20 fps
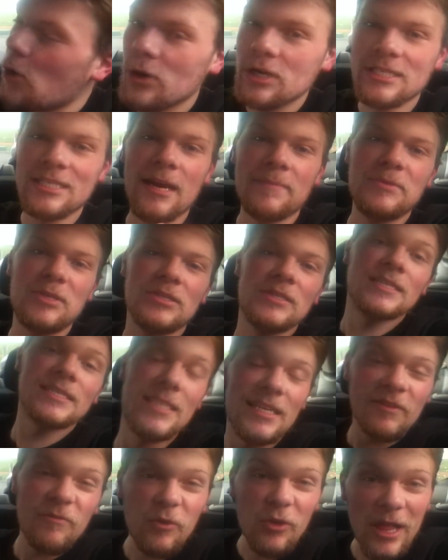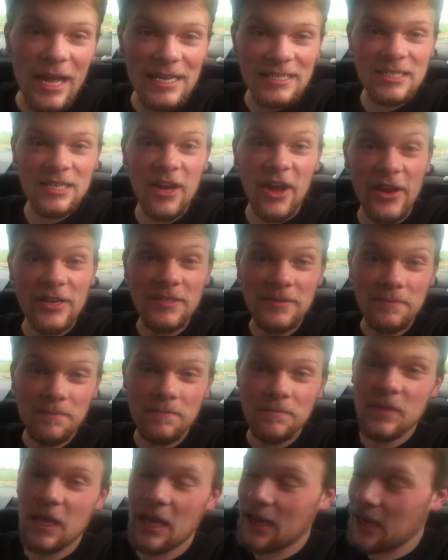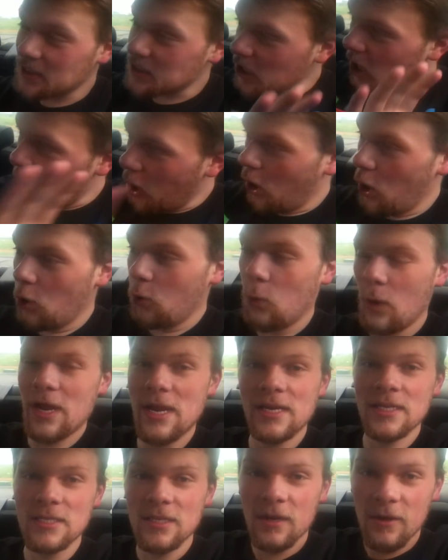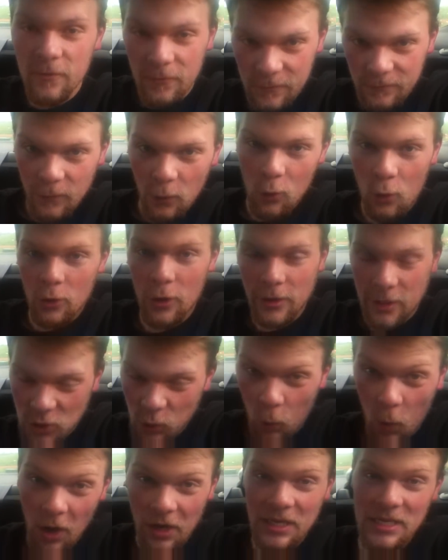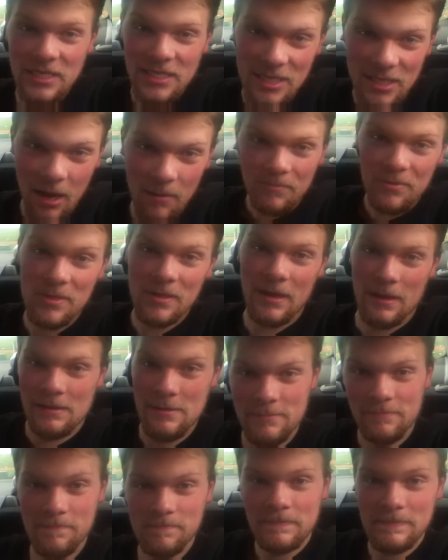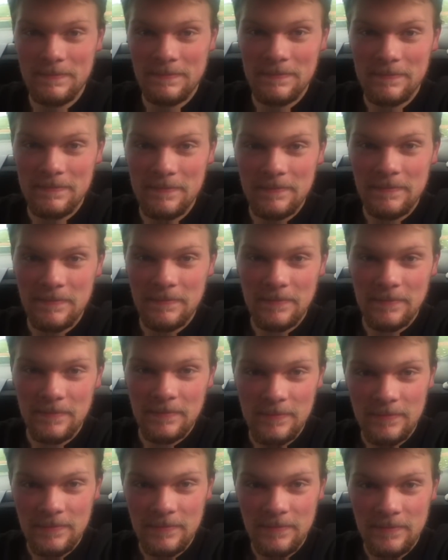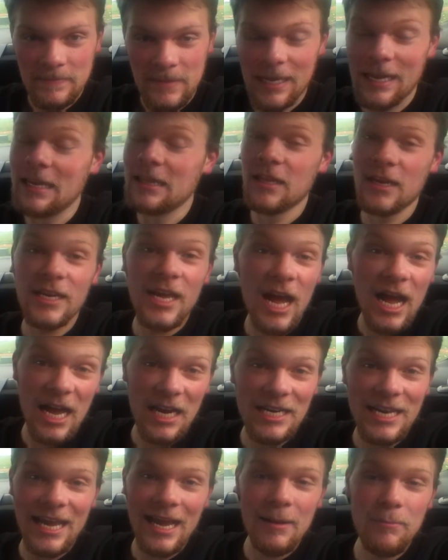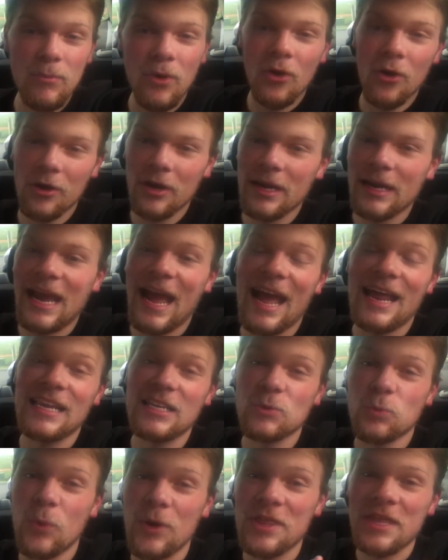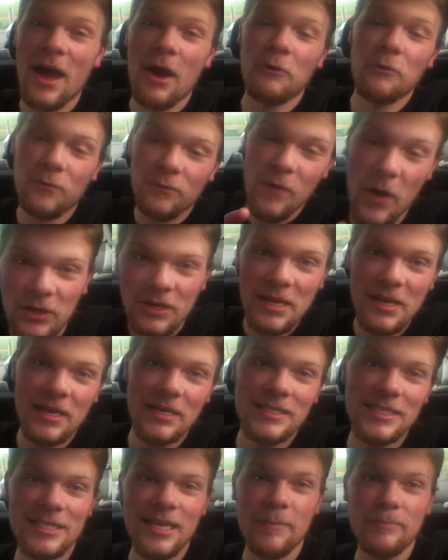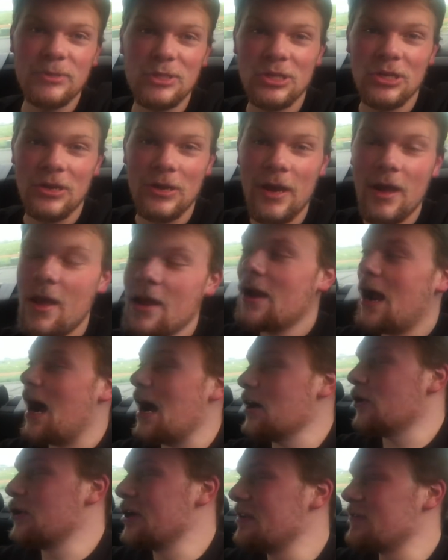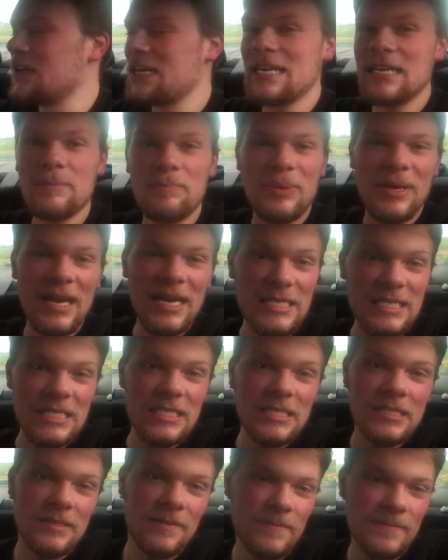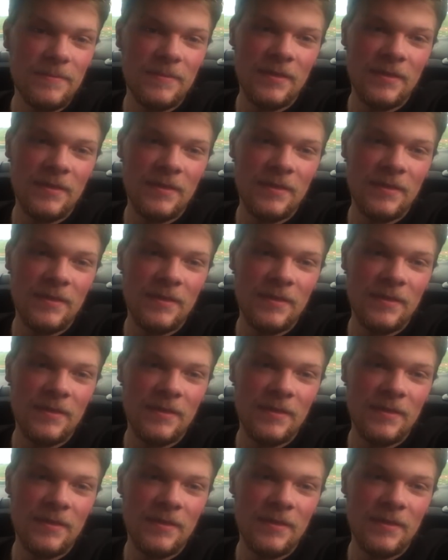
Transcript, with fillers: No exceptions except for last night. It's always 420 something in the goddamn morning, and it's without fucking exception. I don't even need to piss.